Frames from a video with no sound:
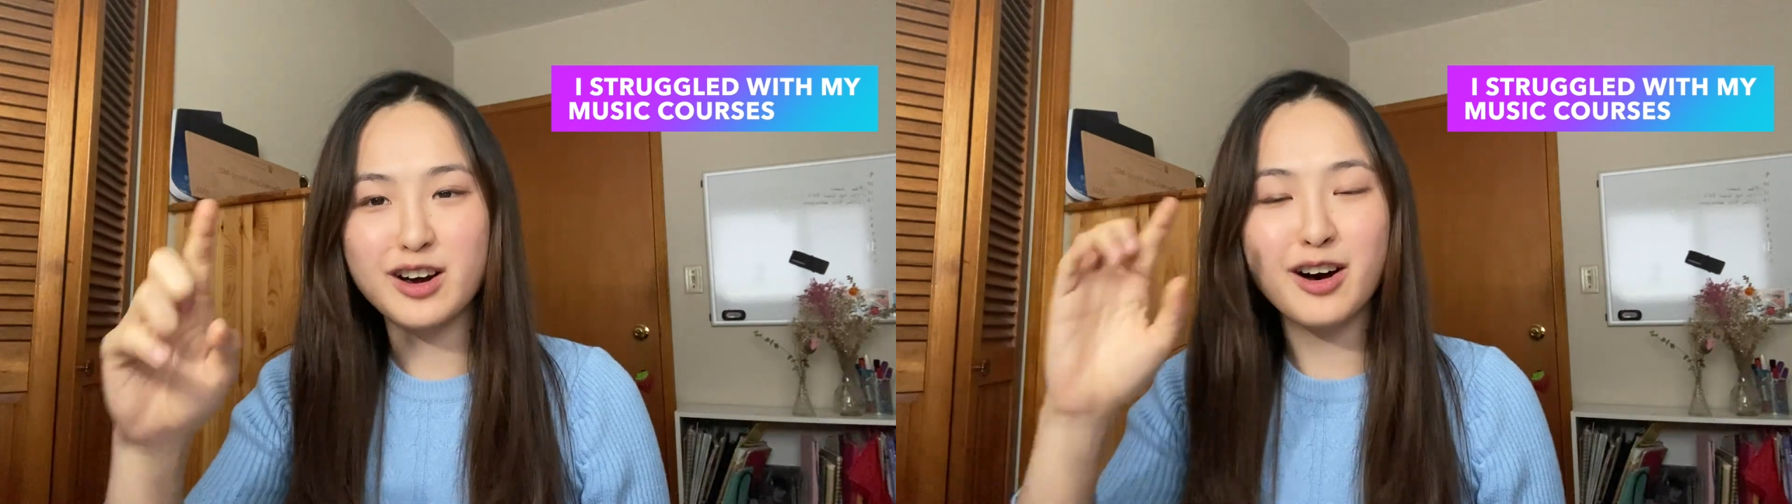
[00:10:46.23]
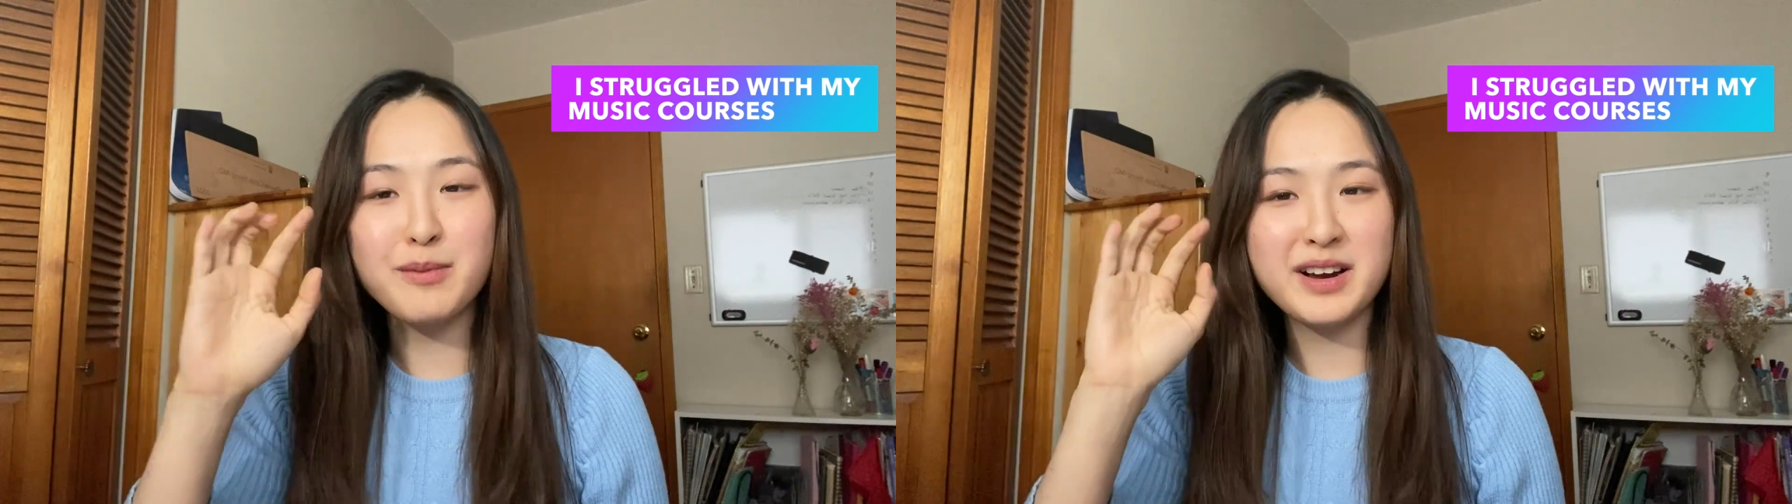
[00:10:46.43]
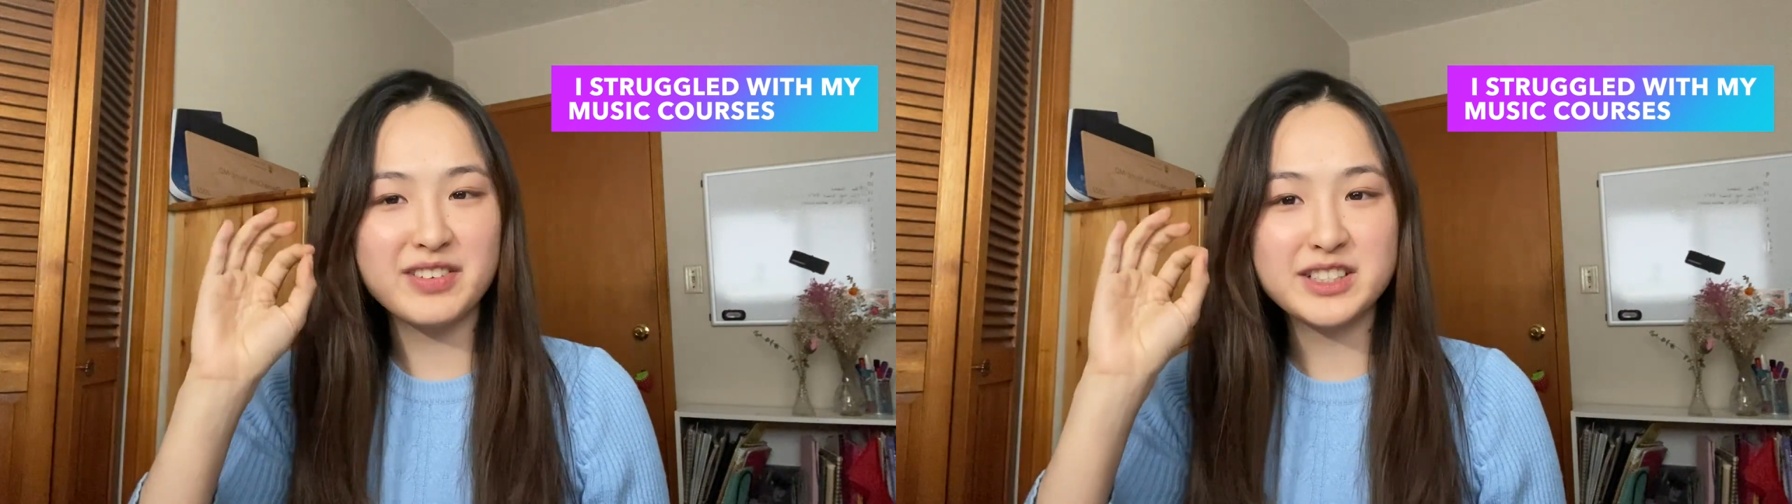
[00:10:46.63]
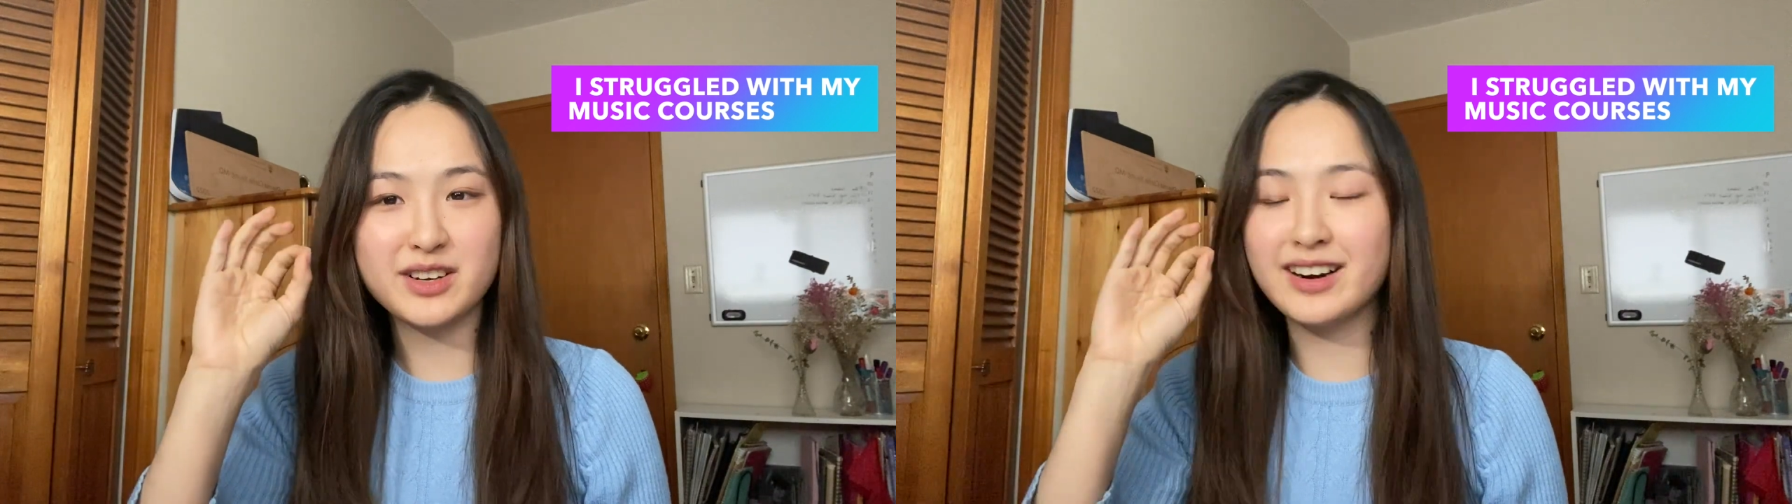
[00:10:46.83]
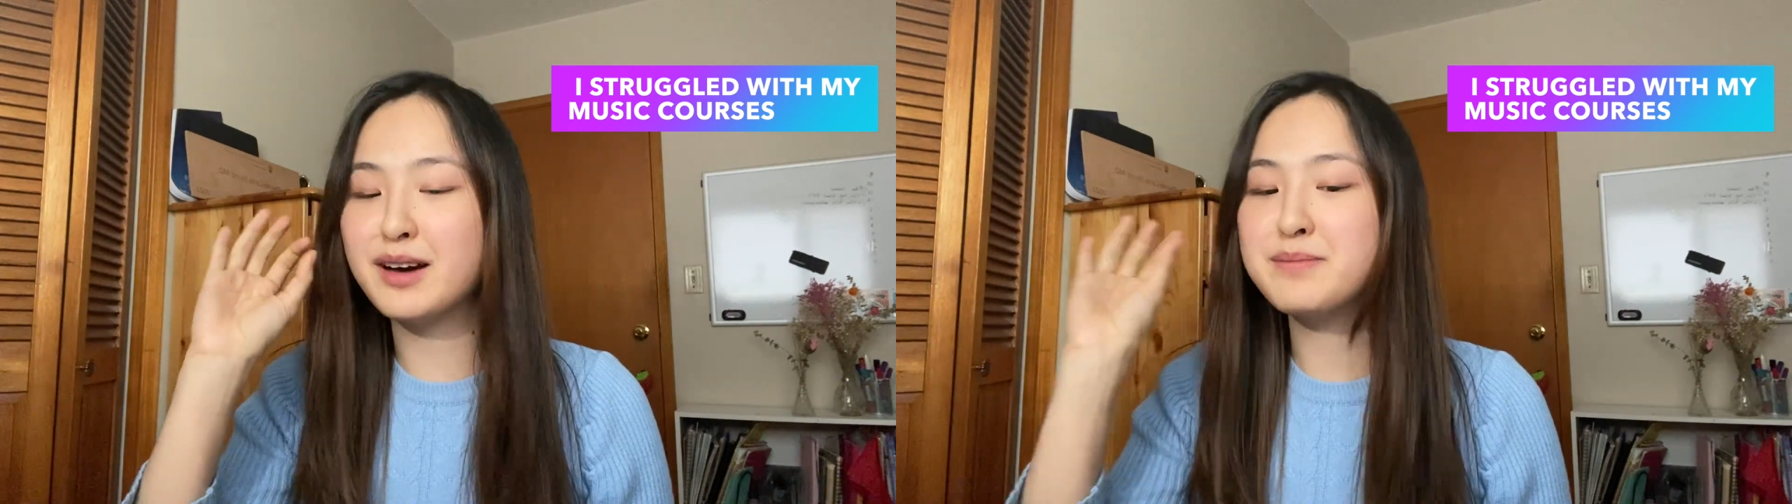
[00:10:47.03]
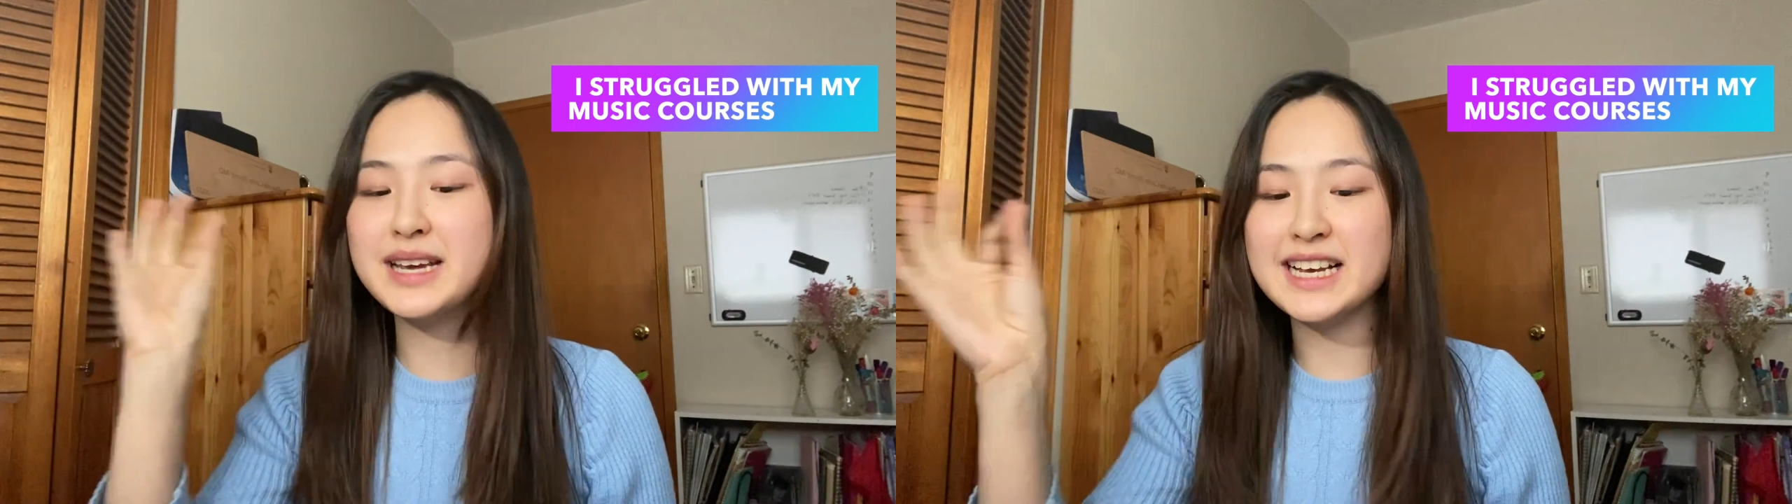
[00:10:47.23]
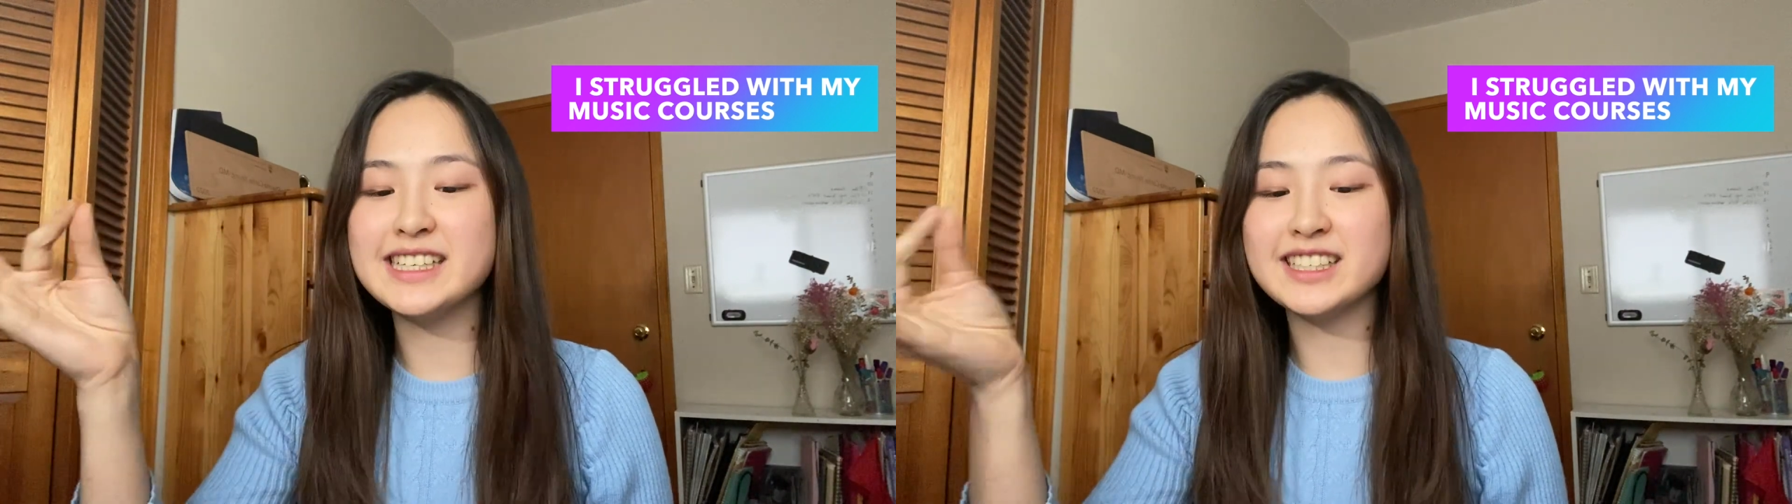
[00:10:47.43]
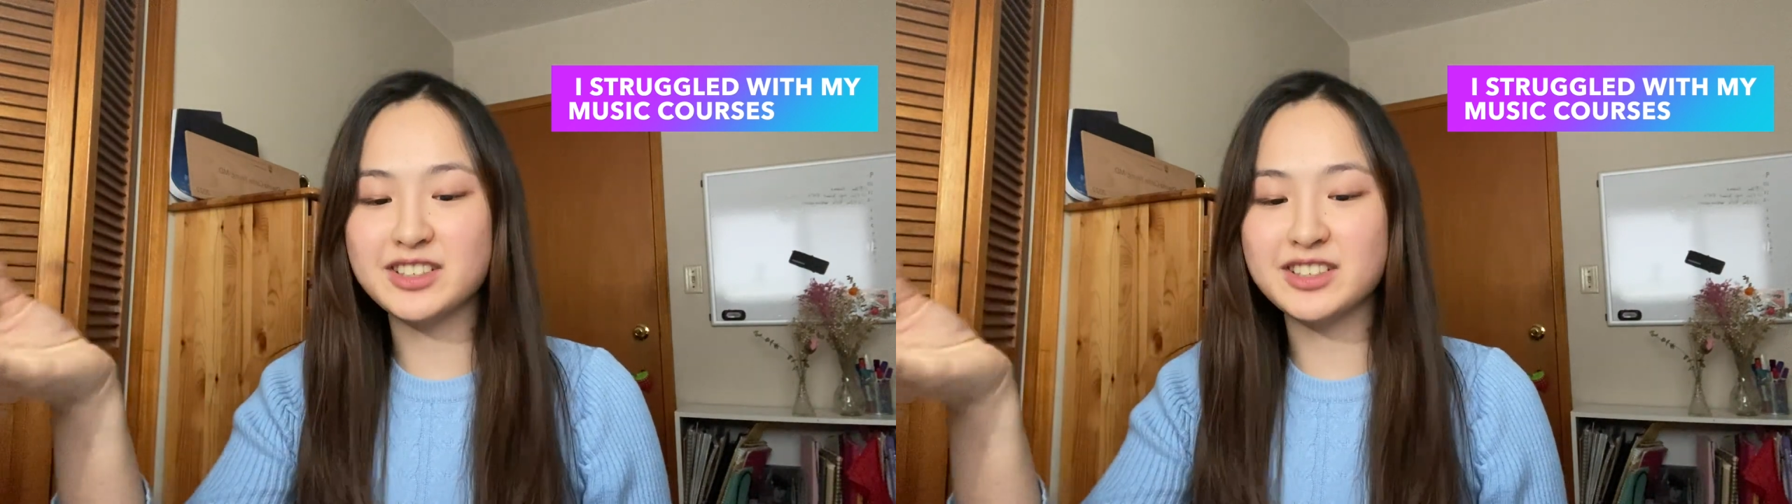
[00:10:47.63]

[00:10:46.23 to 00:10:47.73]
All my friends got amazing